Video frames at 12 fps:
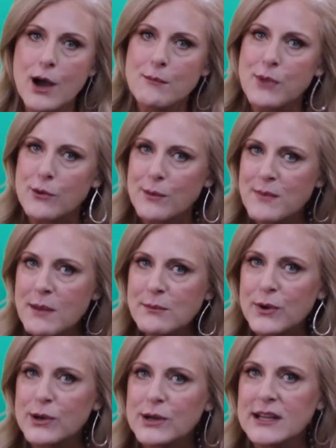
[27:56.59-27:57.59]
But
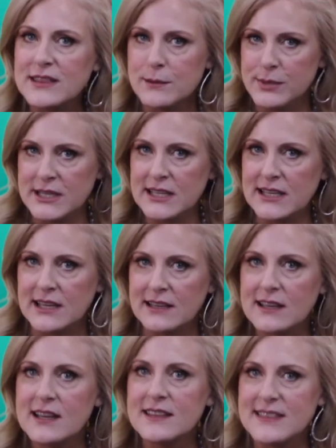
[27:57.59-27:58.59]
remember, in the
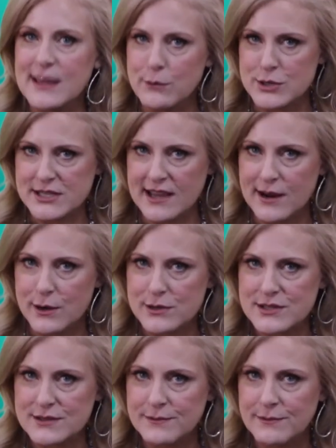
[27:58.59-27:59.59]
beginning, they were scarce.